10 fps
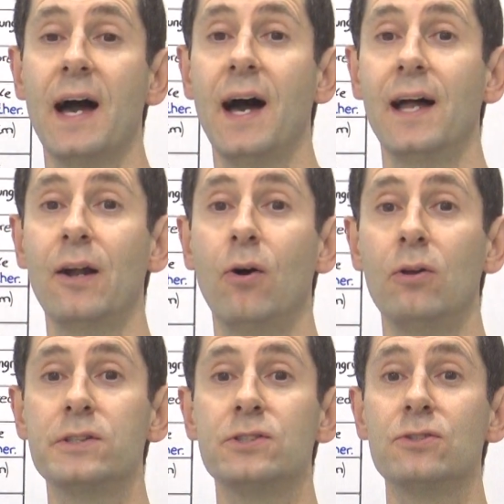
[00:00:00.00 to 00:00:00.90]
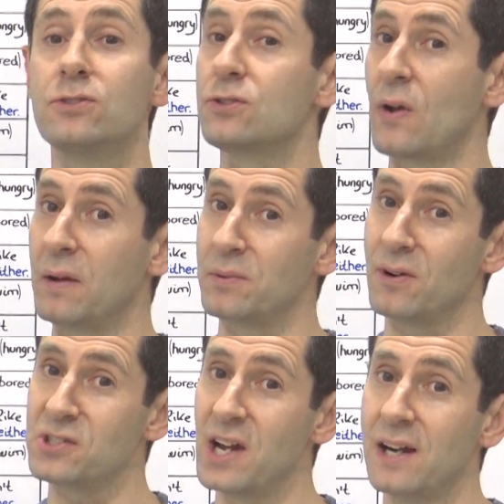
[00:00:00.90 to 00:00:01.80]
and also subscribe to
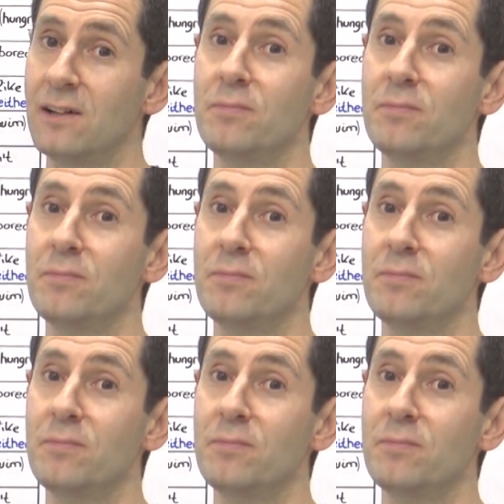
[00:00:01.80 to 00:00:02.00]
our channel,